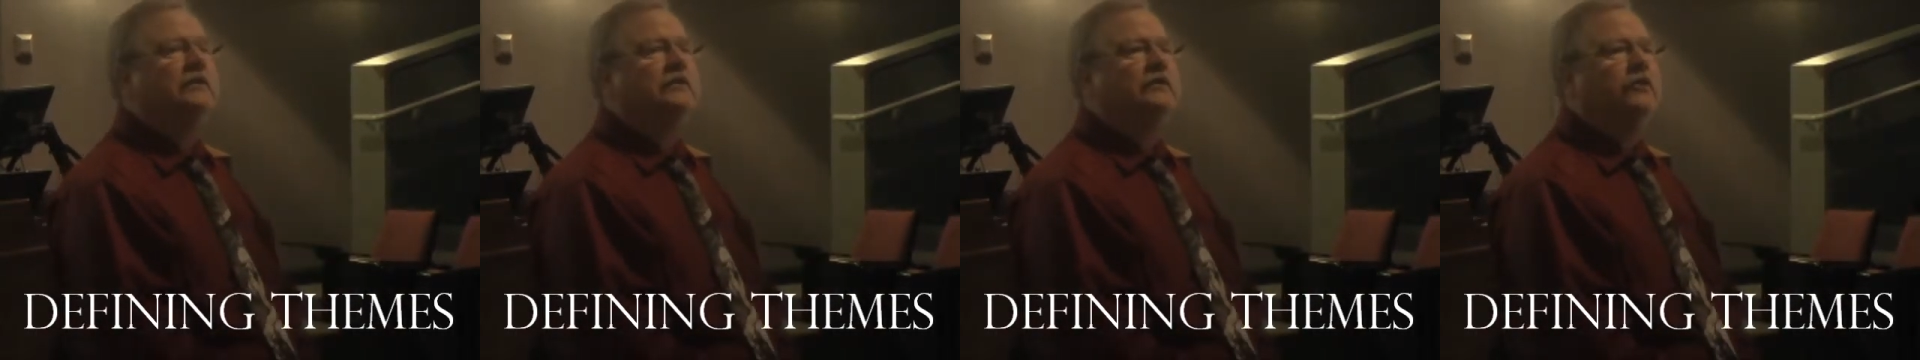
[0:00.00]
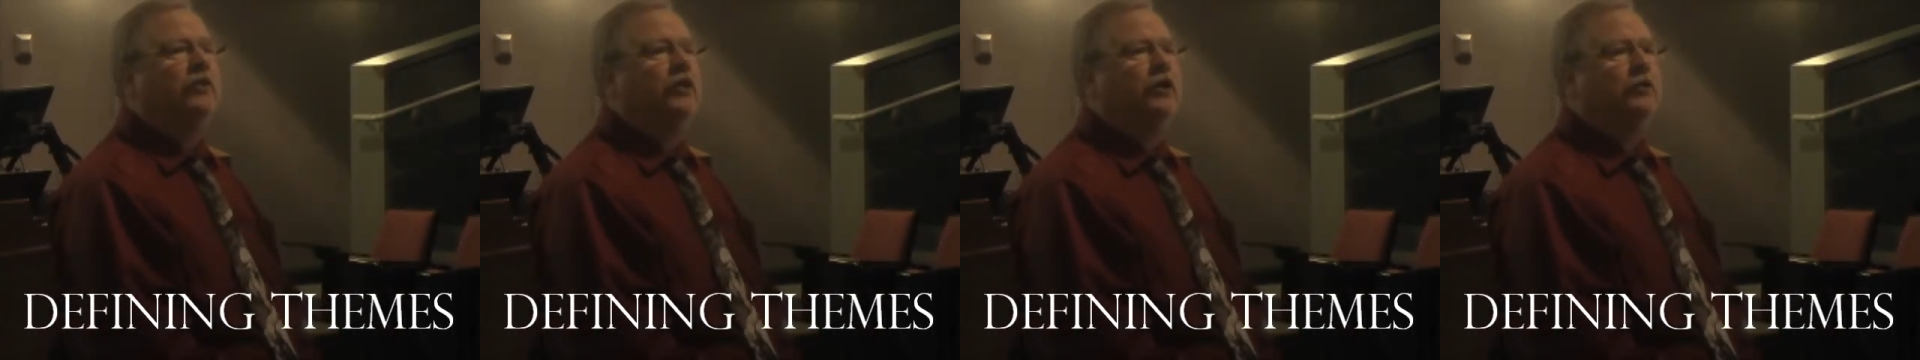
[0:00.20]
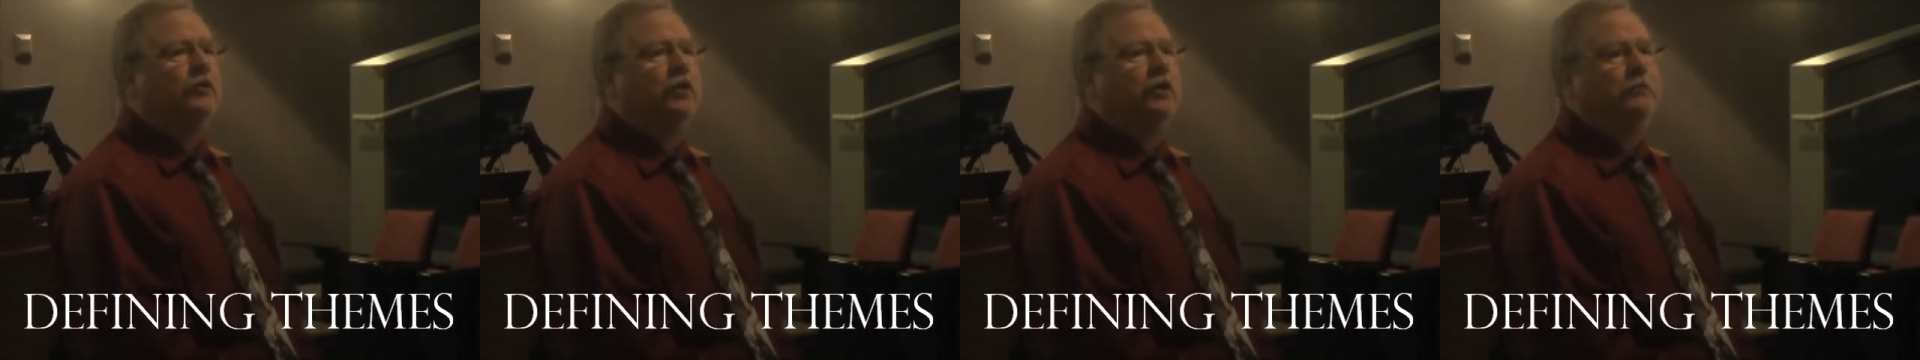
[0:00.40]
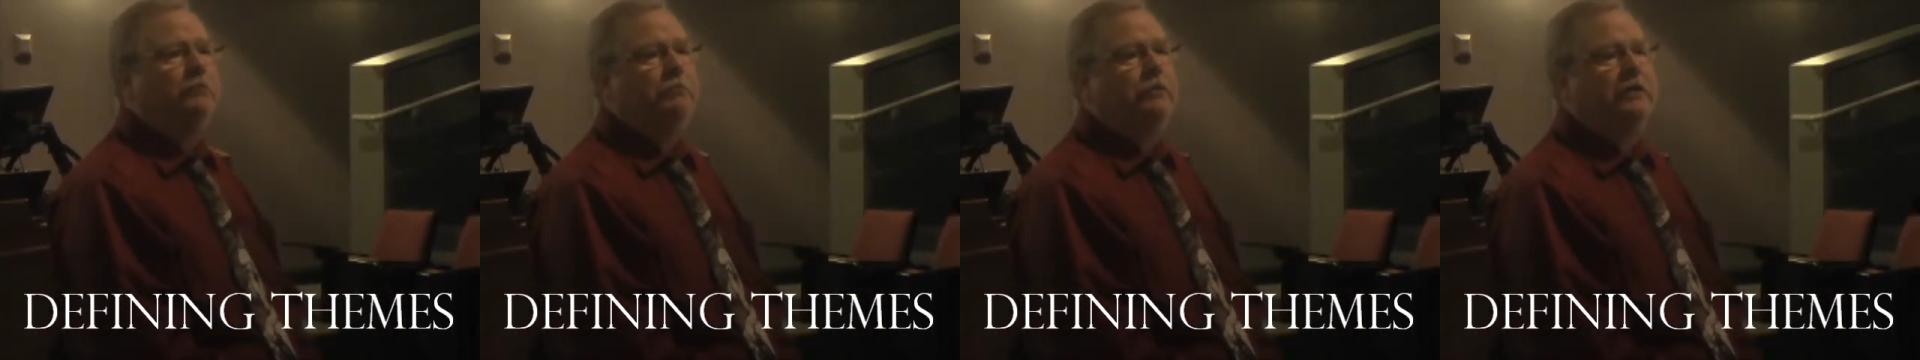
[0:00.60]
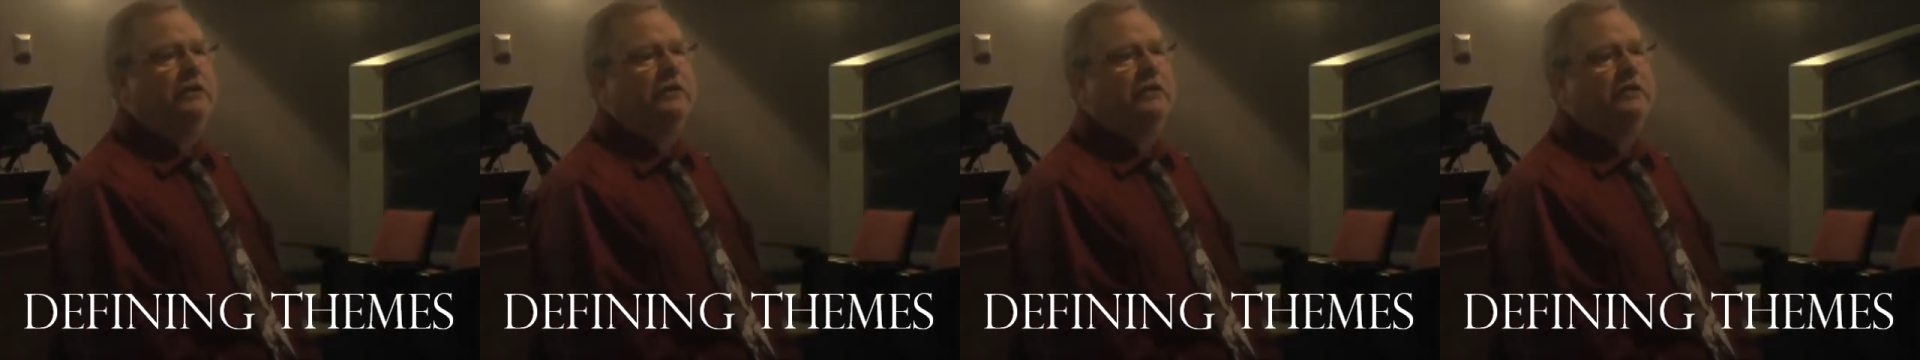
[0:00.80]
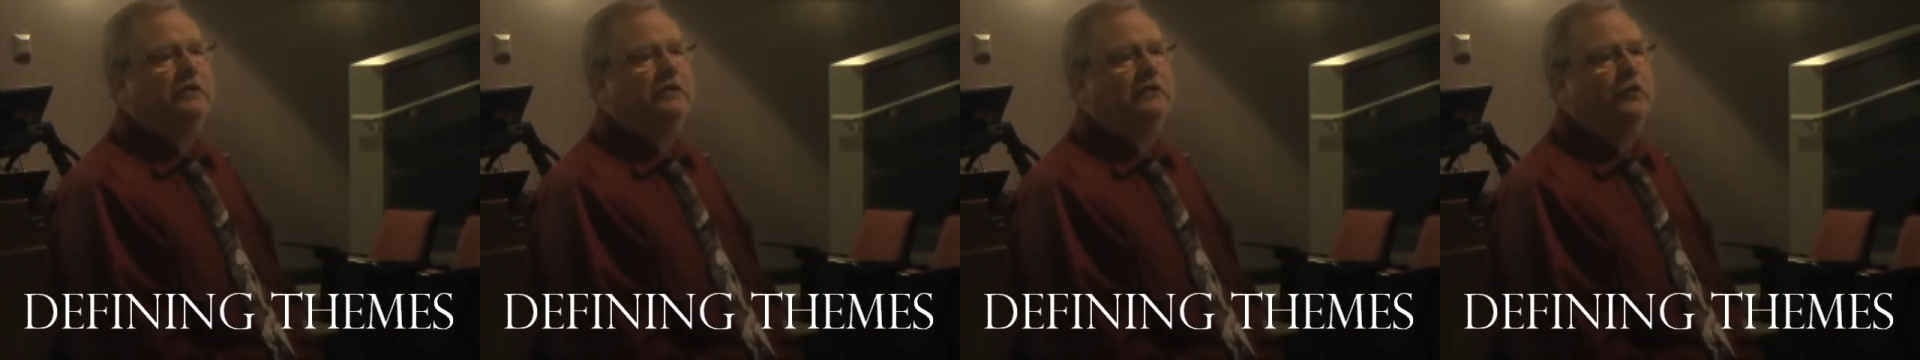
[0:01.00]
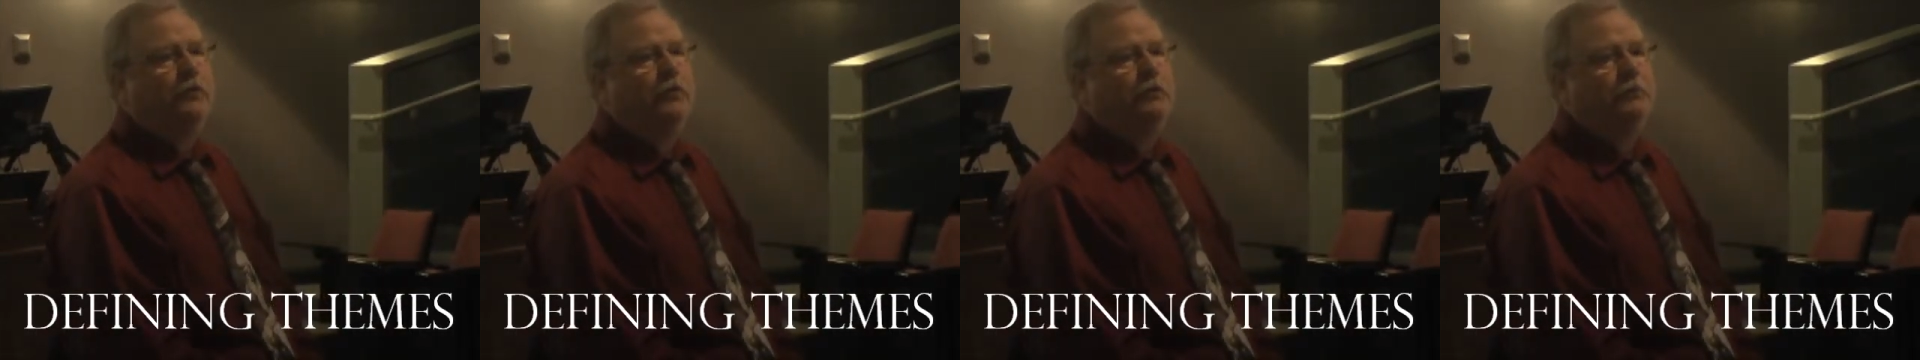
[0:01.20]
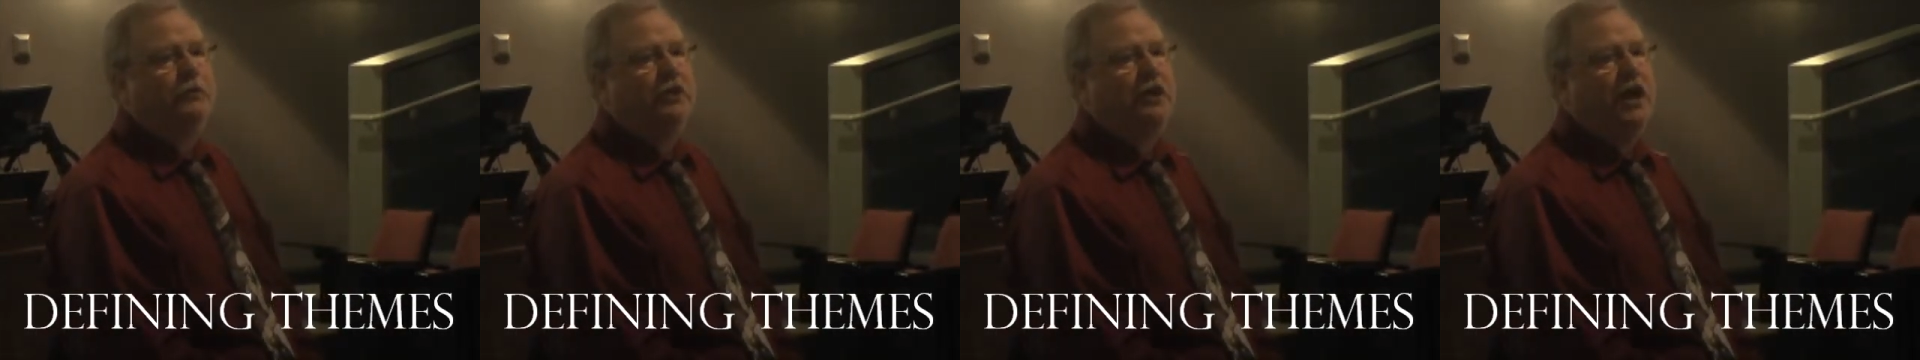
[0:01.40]
Or there wouldn't
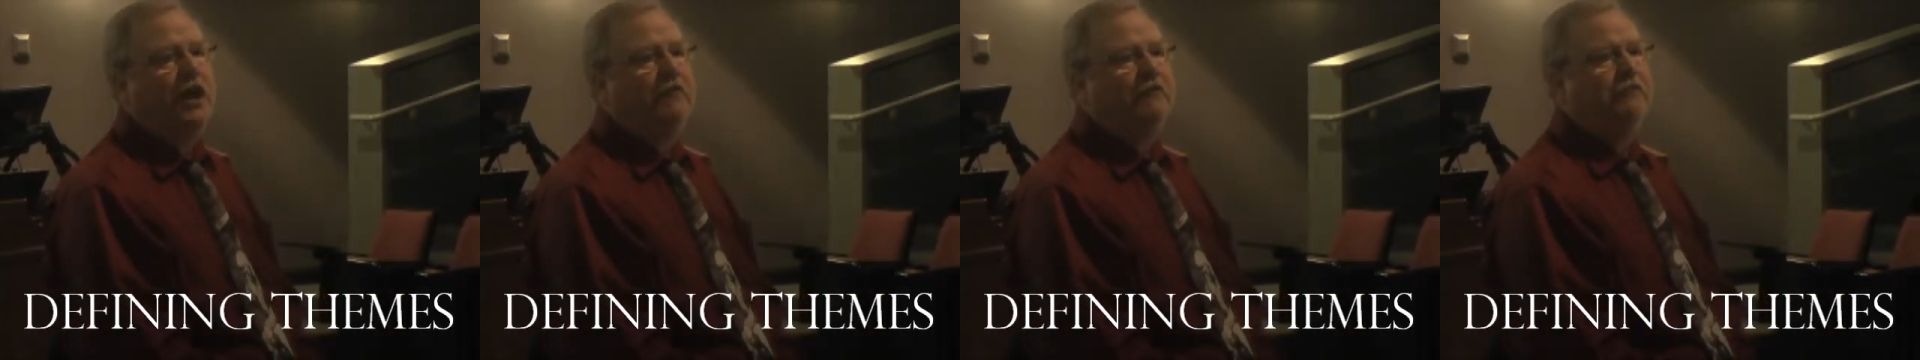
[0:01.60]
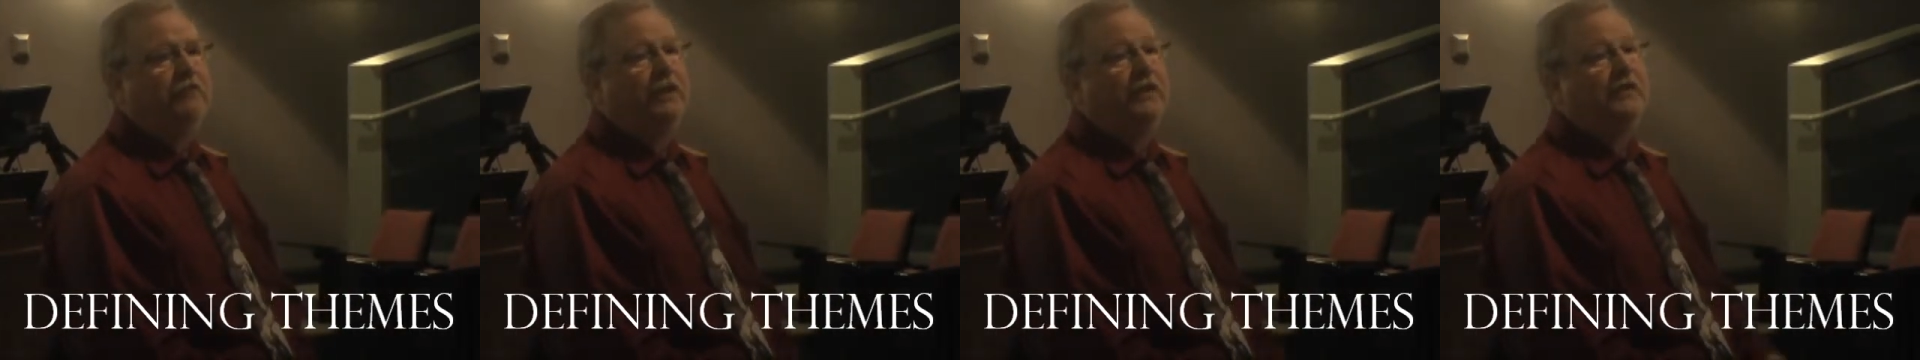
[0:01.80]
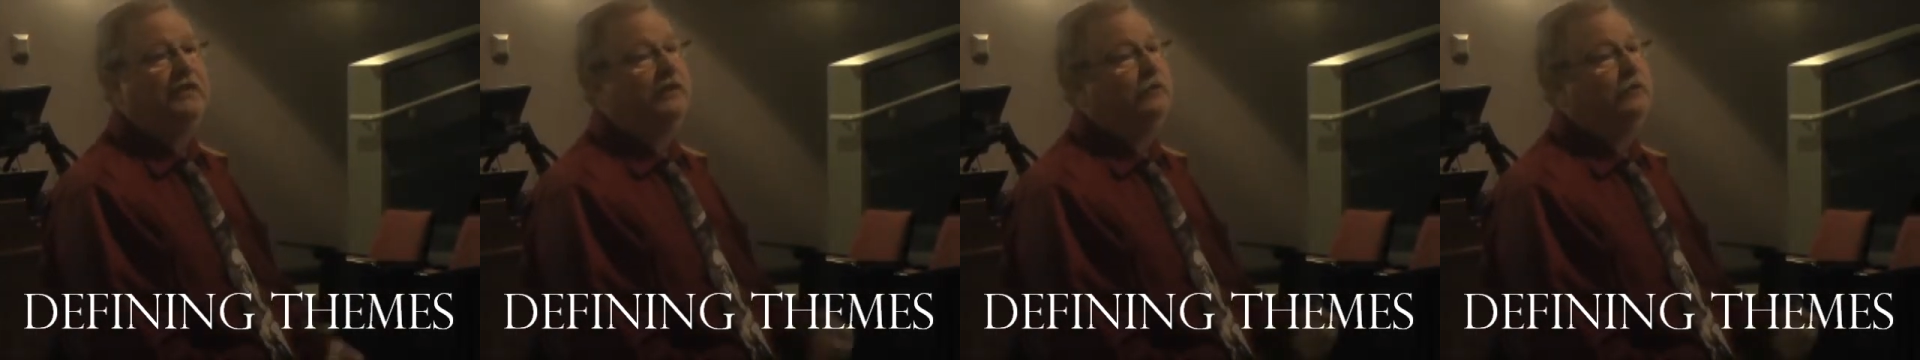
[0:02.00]
be conflict,